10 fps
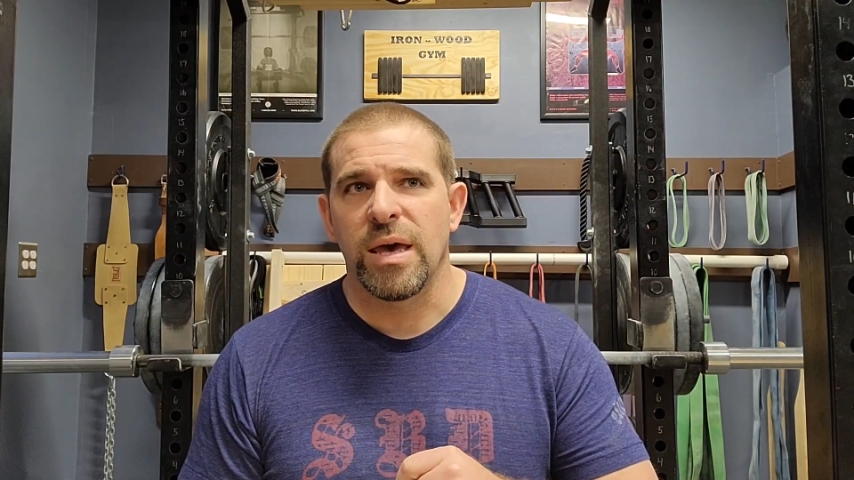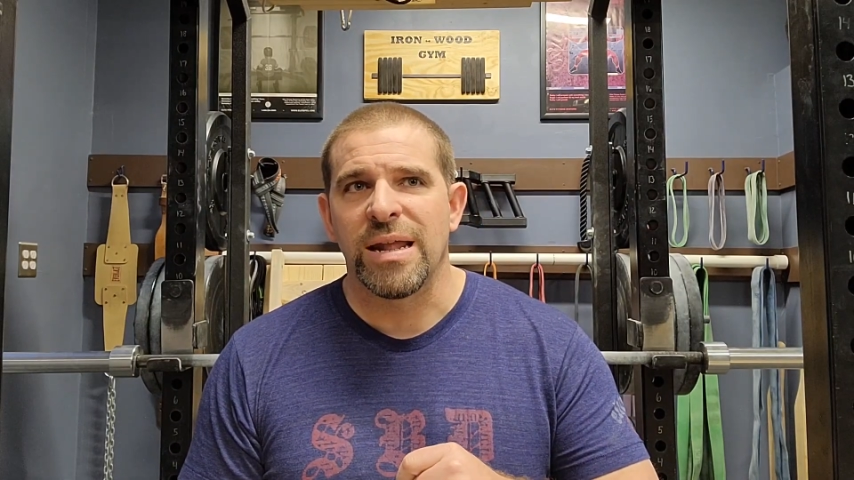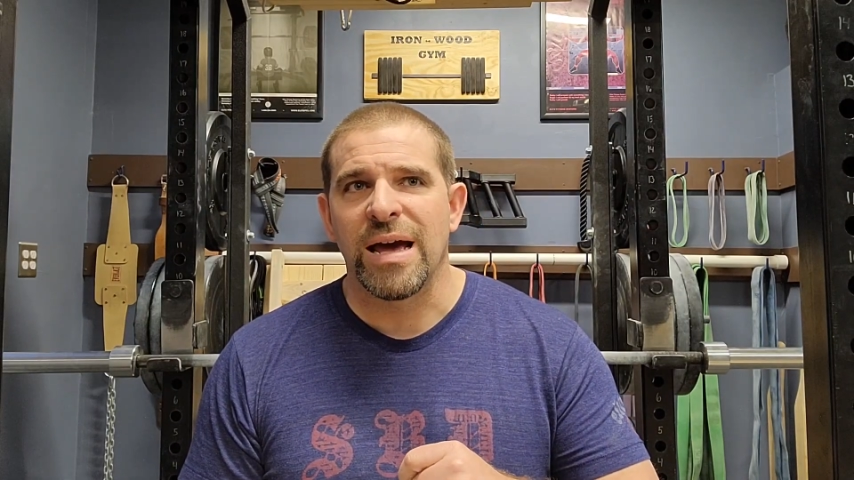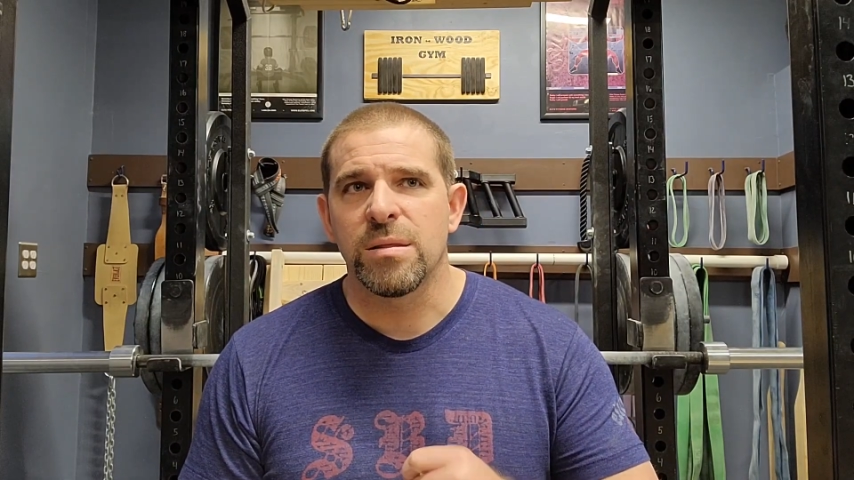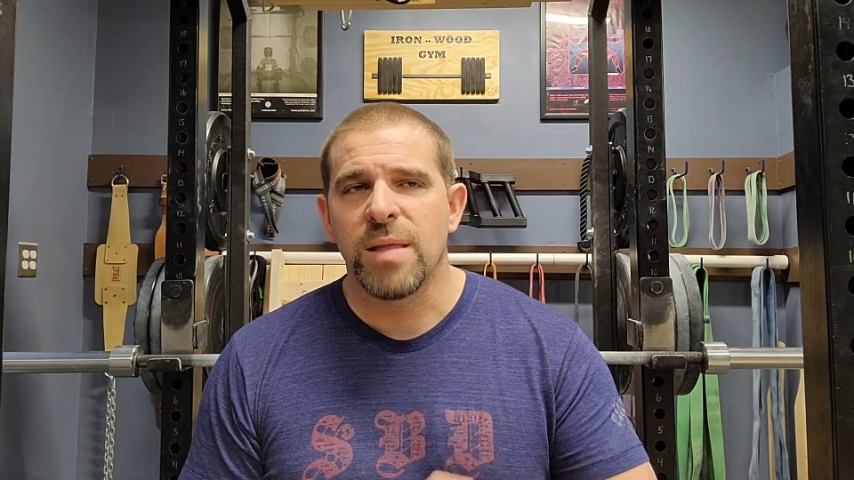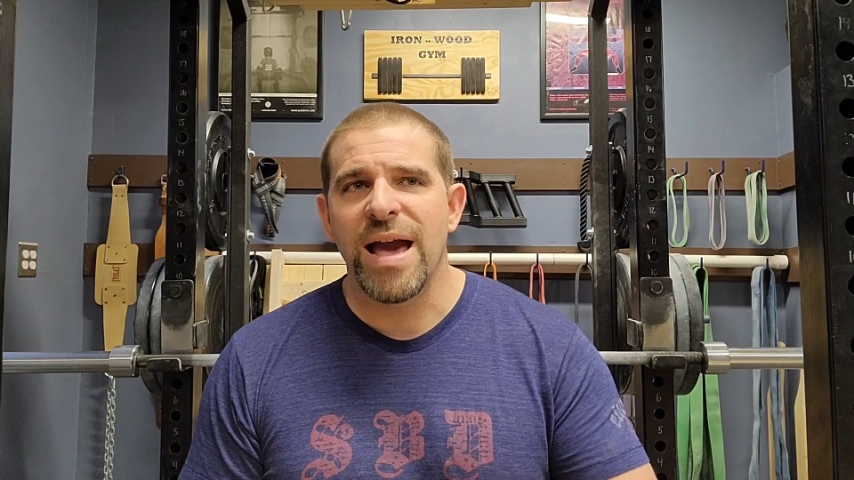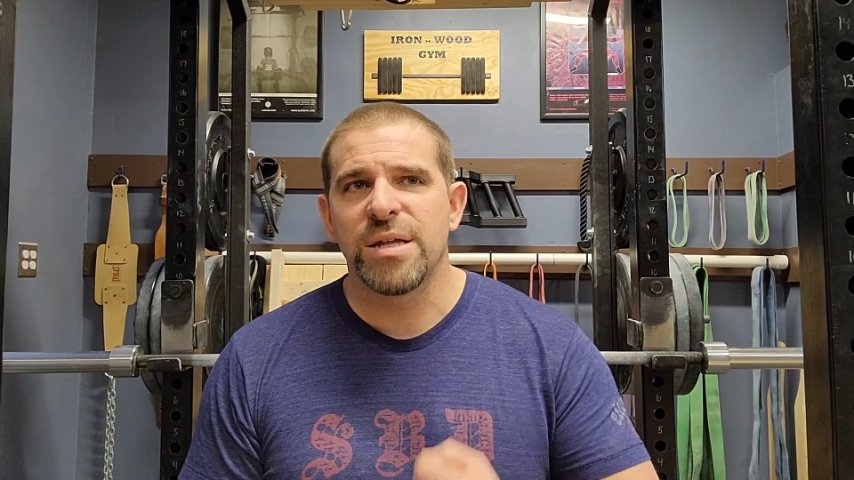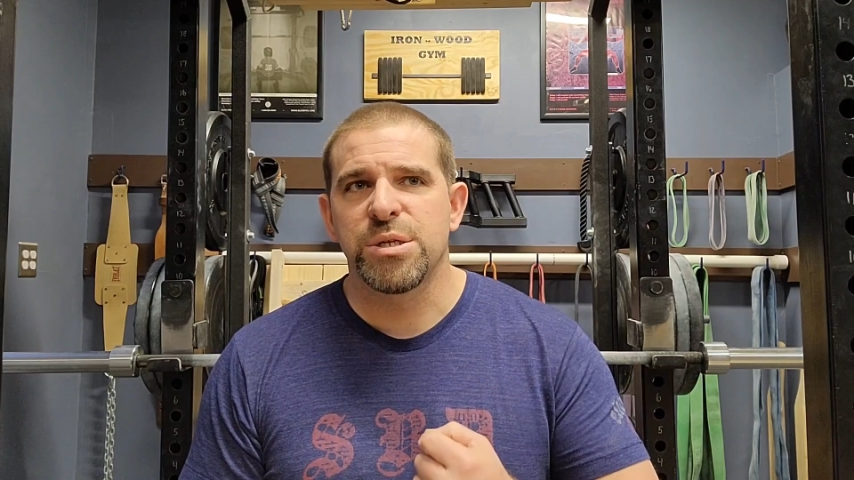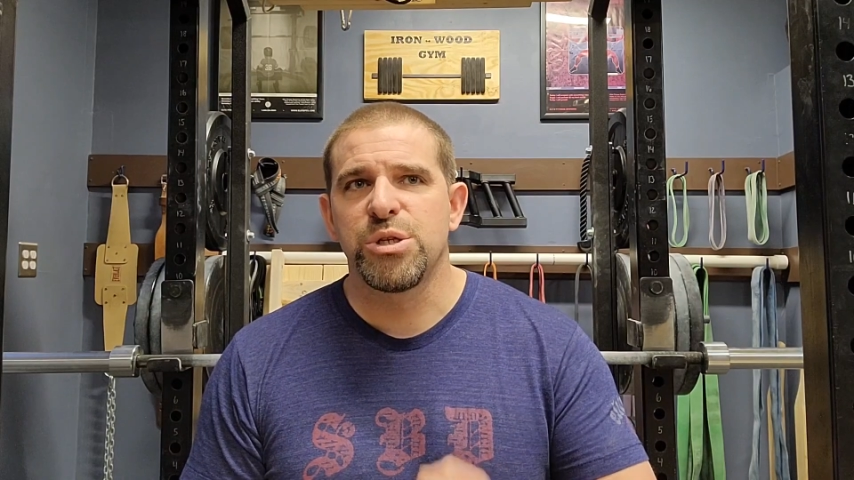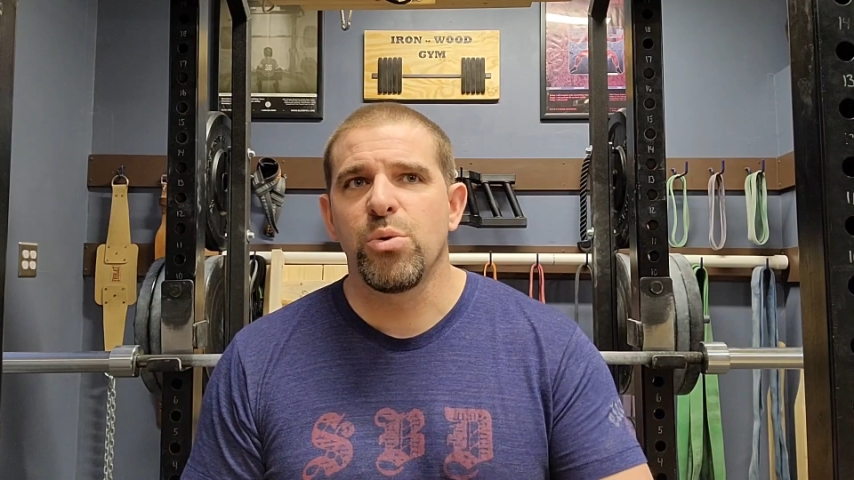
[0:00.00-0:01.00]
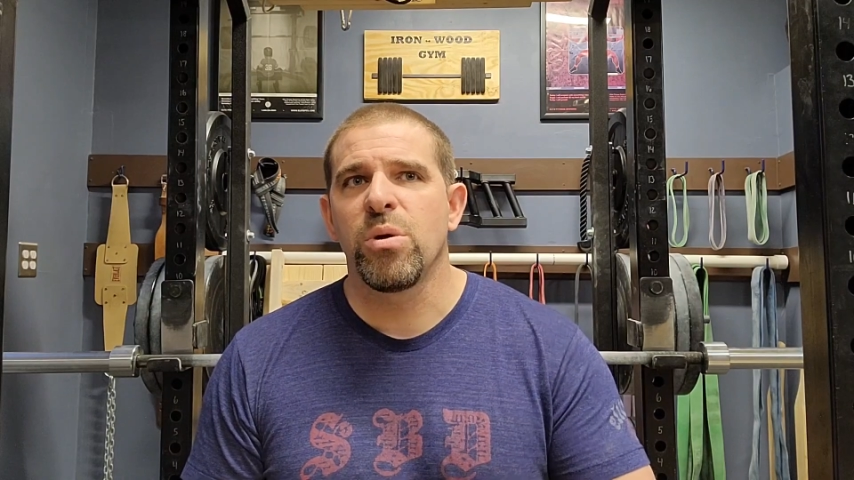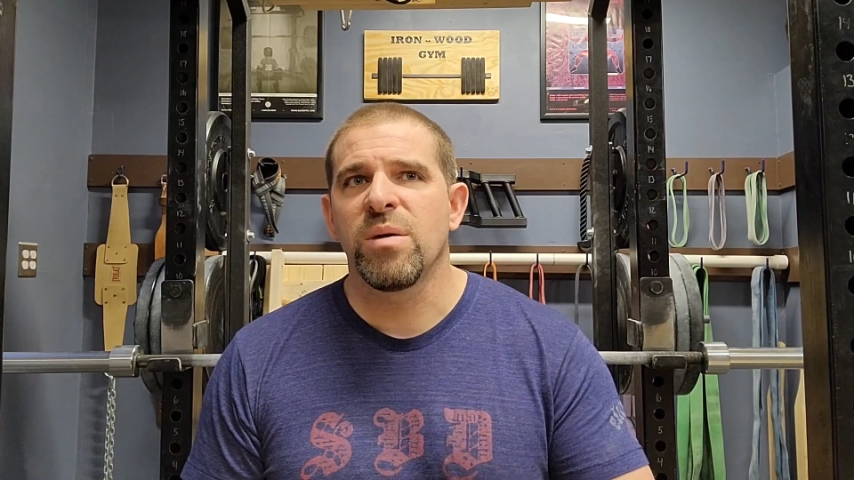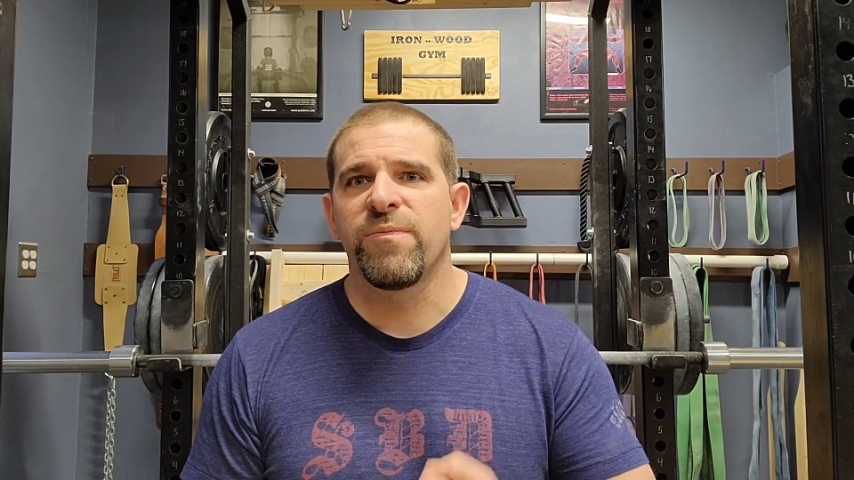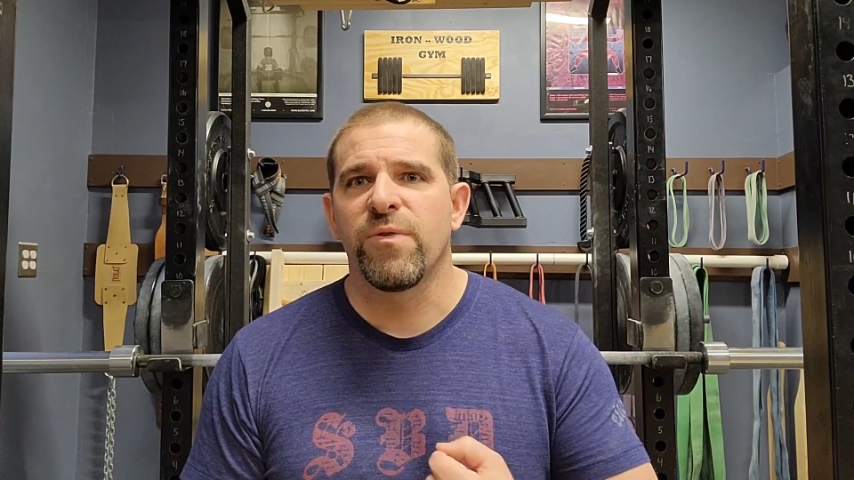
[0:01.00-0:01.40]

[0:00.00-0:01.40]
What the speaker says: and I liked doing them